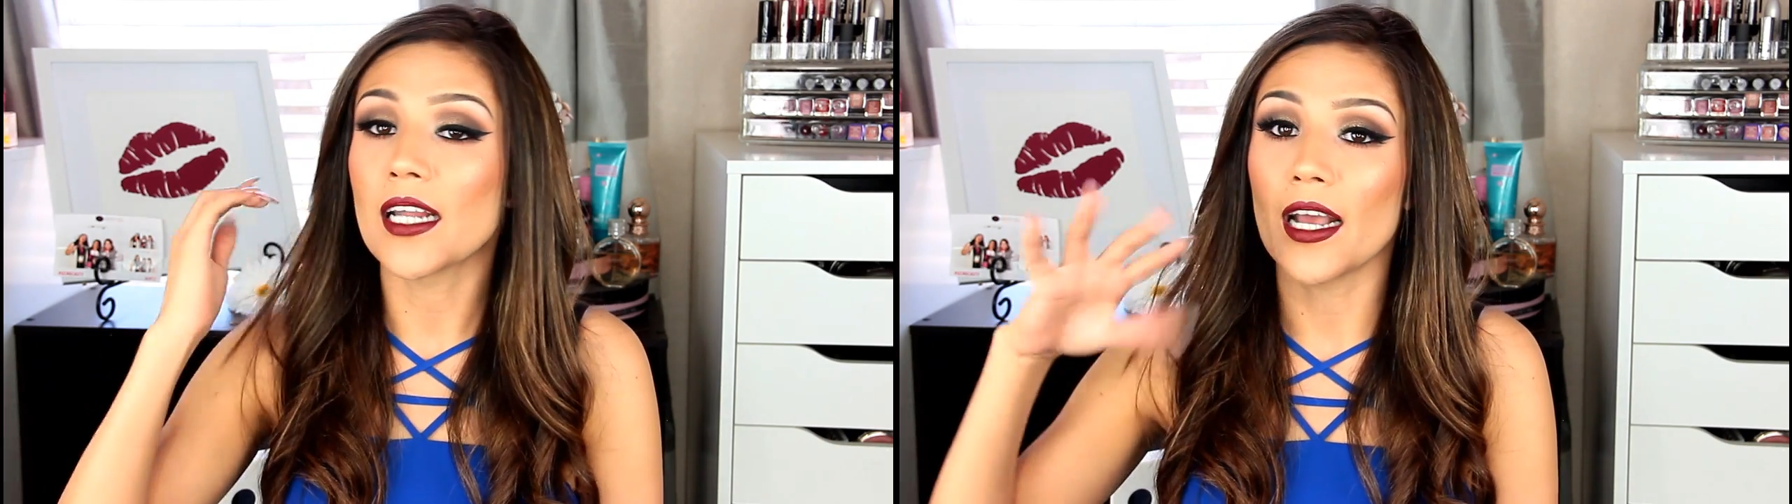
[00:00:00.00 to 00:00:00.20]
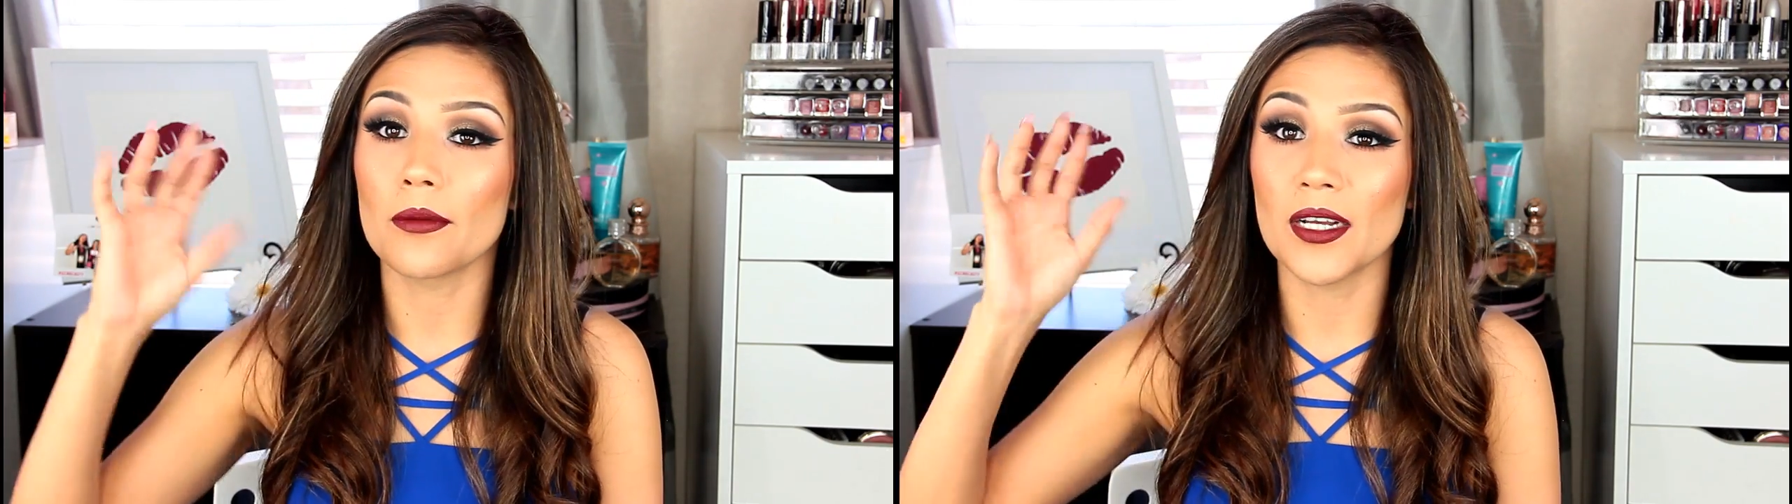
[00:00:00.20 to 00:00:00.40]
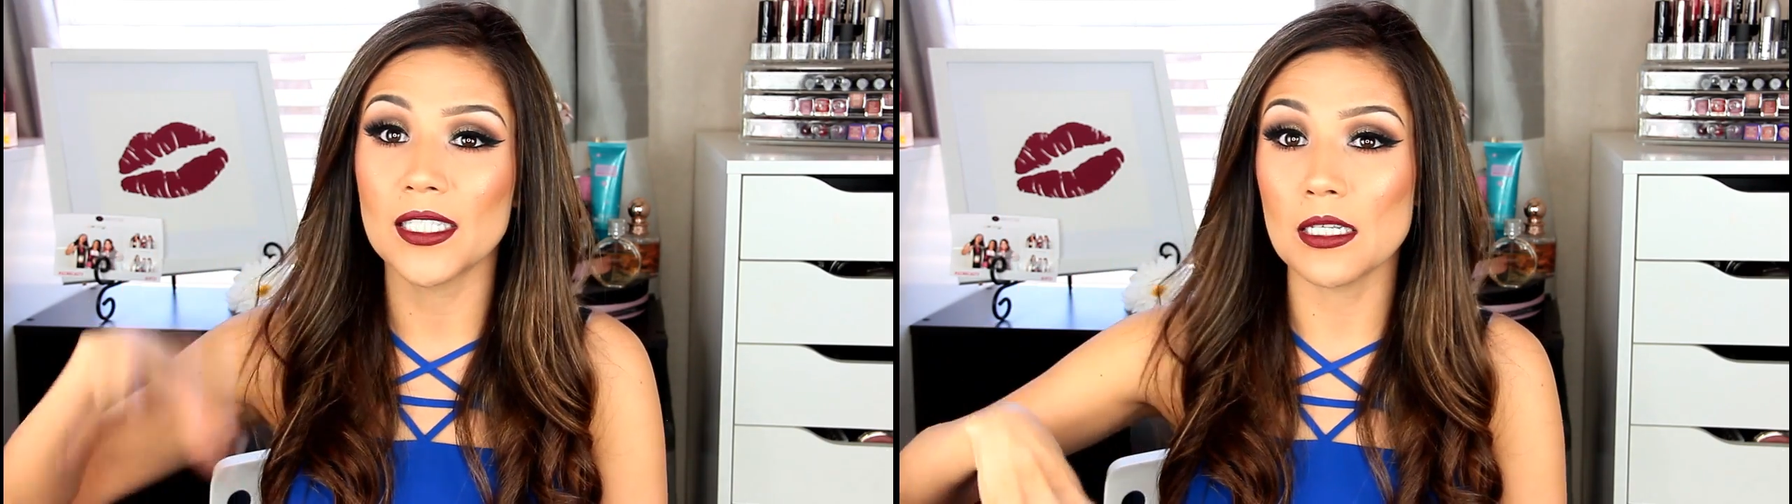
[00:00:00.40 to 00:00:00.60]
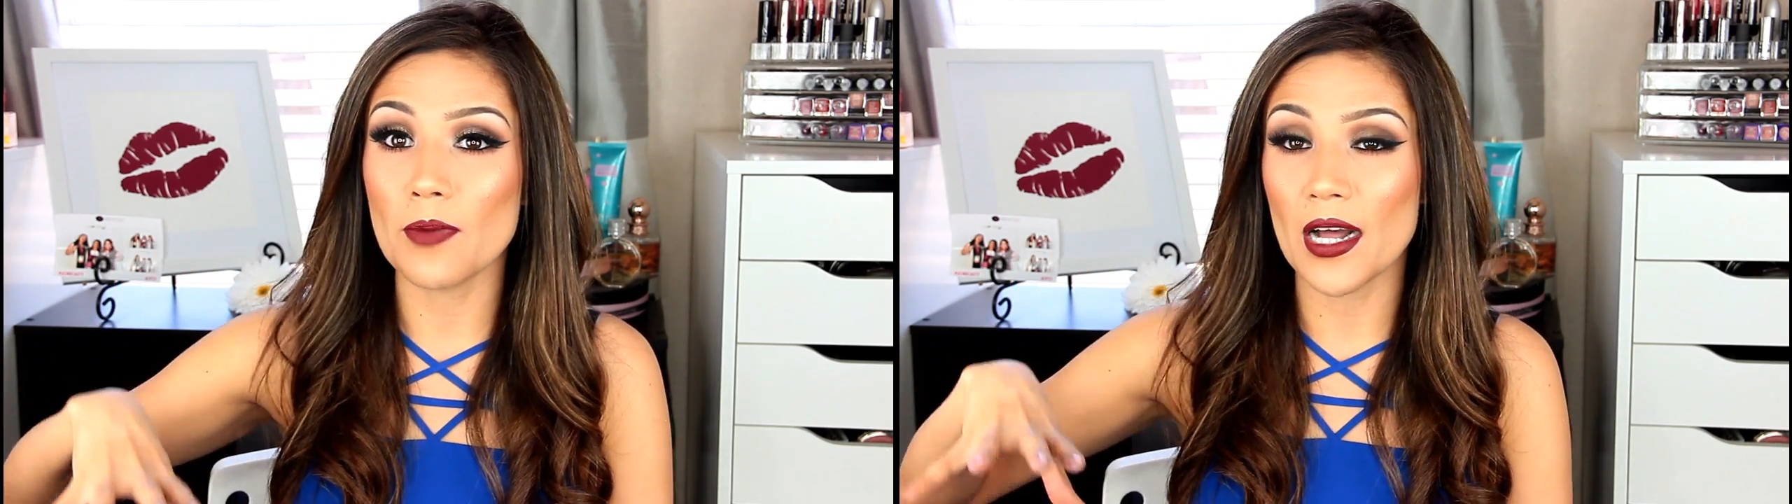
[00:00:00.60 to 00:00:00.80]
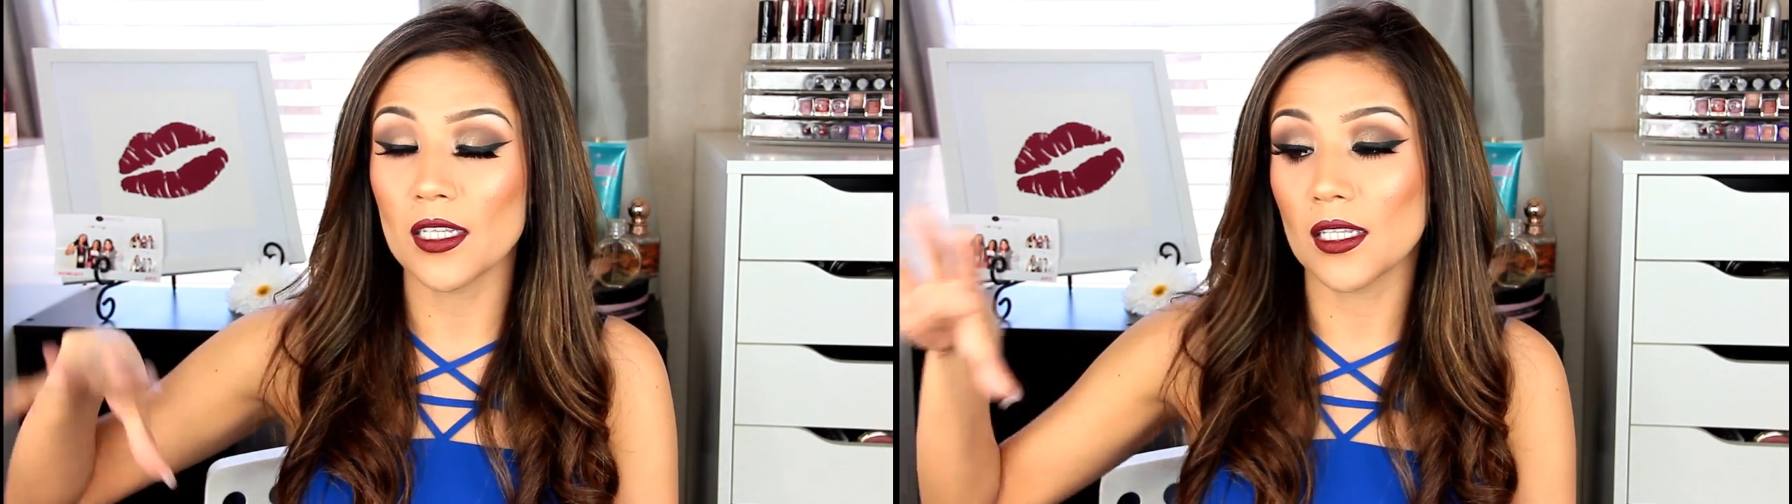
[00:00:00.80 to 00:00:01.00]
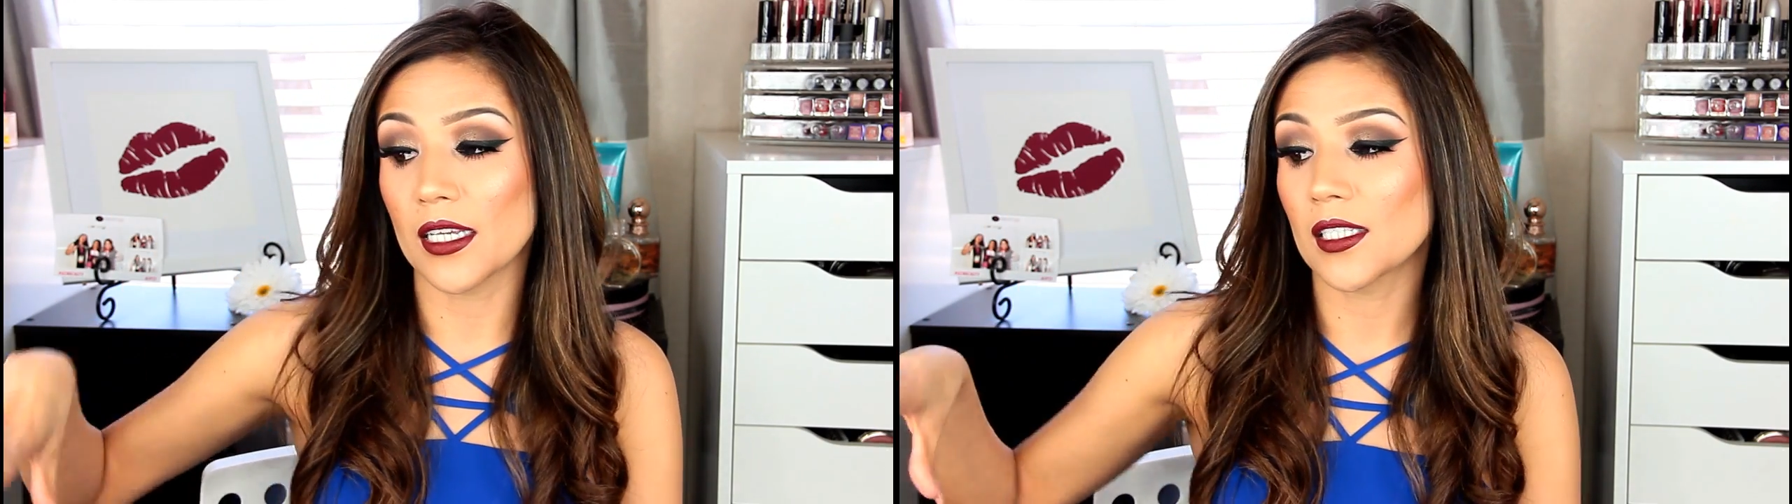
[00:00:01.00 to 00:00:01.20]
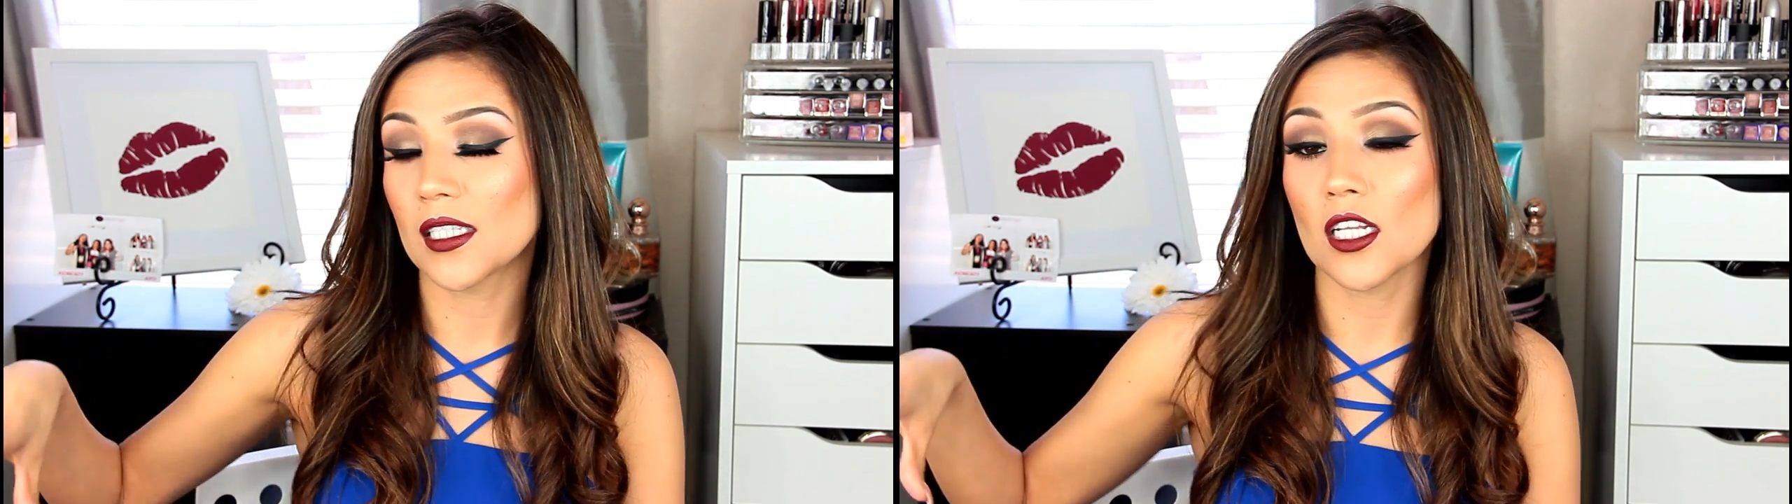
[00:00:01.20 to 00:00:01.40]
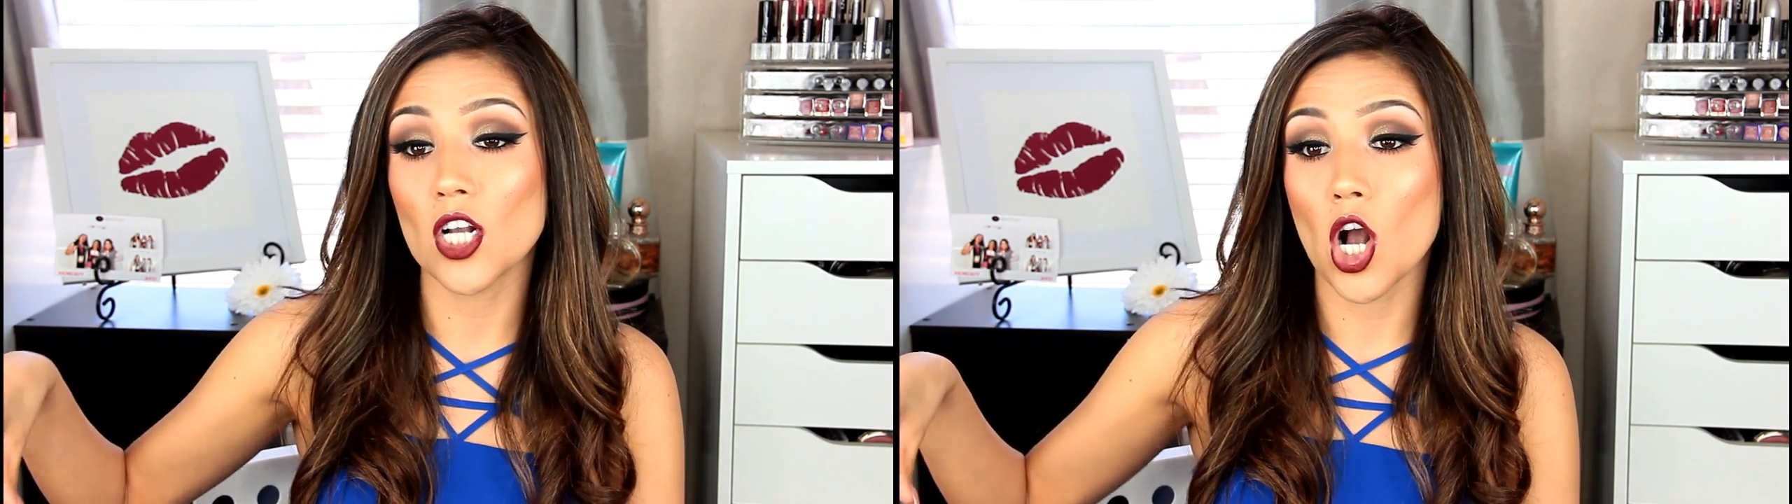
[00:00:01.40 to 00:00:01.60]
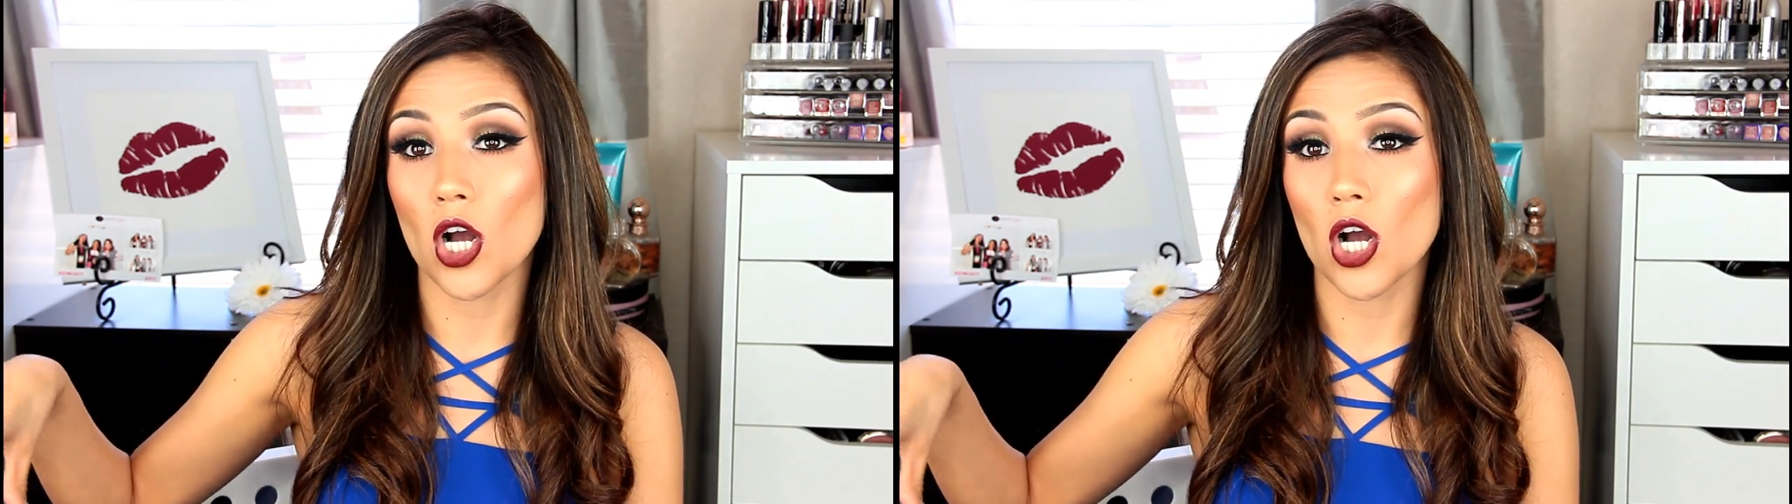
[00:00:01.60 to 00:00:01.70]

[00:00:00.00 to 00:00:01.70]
and I had my Z palette like sitting